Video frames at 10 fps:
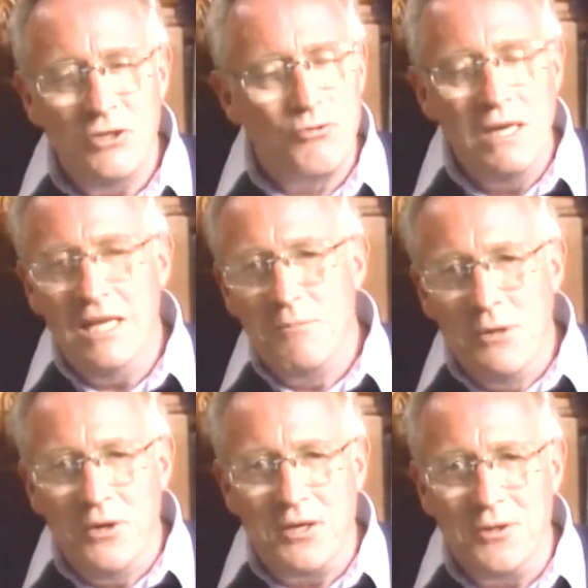And it's really
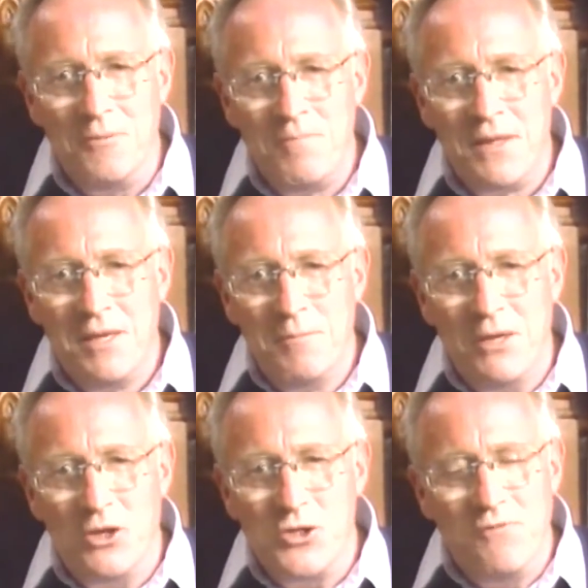a miracle,
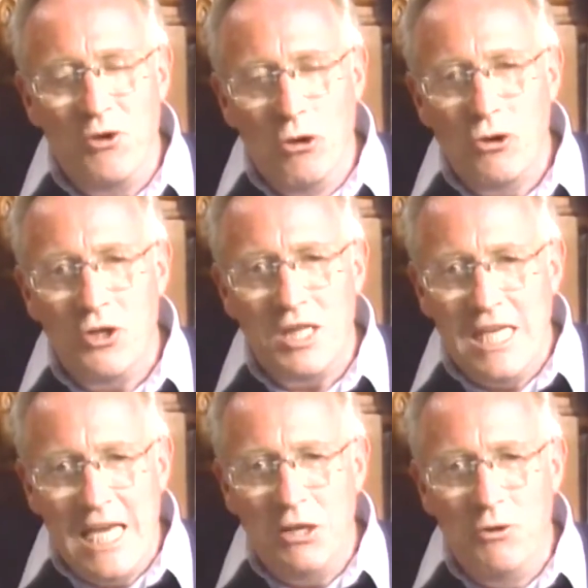because if you look
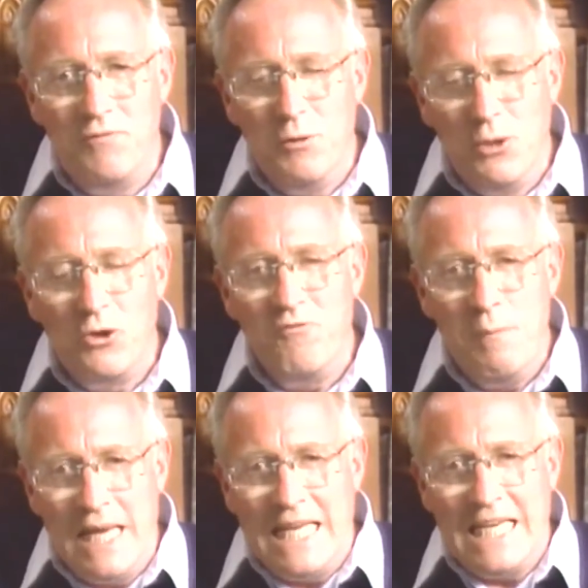at the end of the book of